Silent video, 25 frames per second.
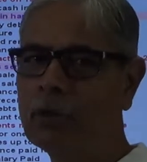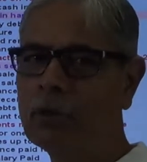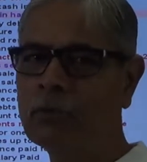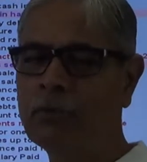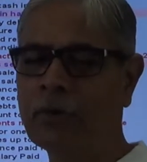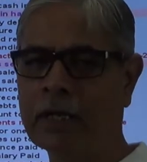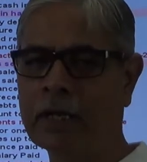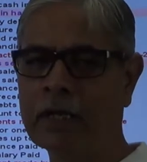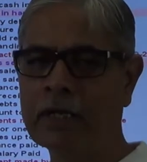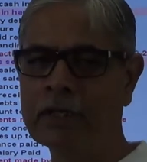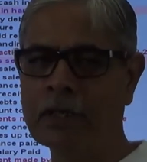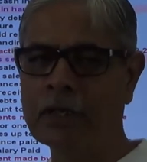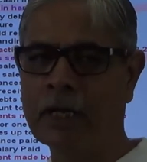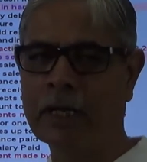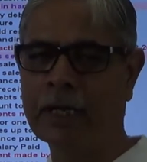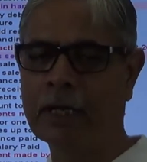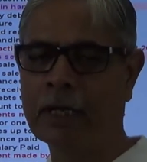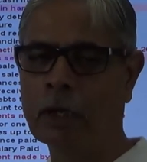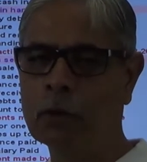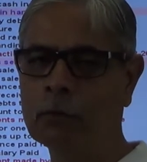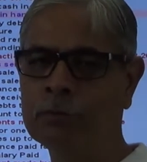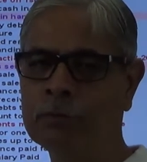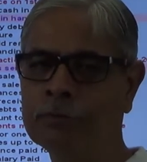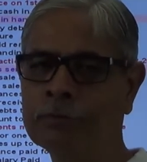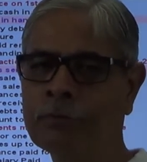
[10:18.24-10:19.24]
to furniture
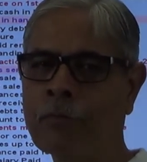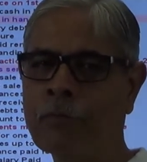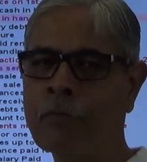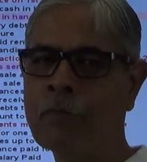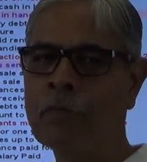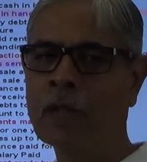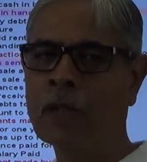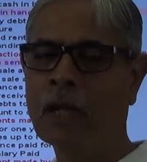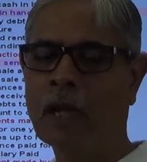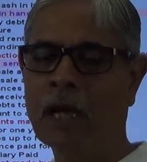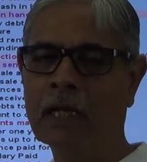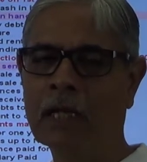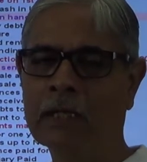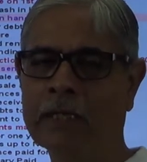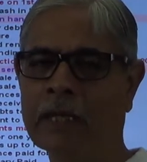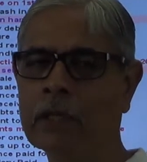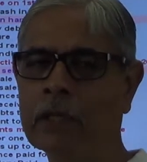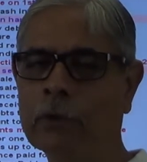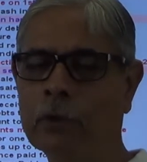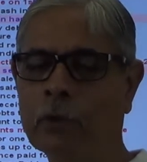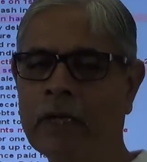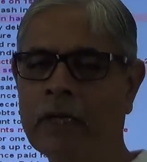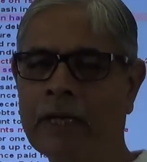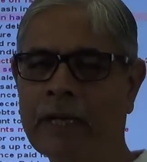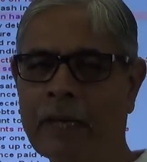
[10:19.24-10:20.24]
account I'll
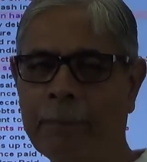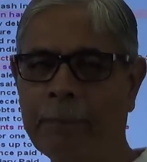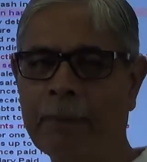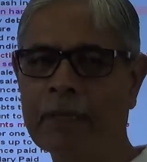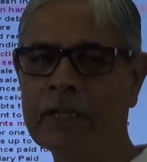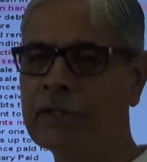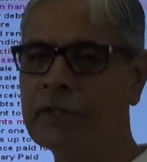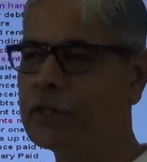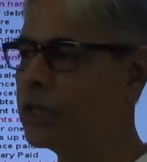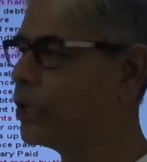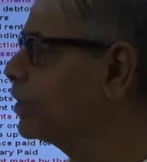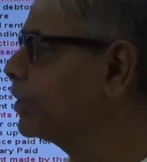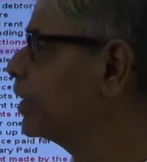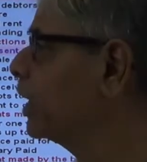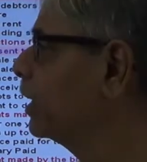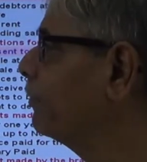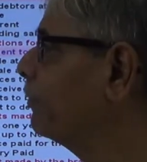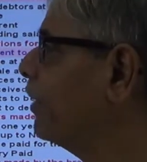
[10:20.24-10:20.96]
calculate depreciation,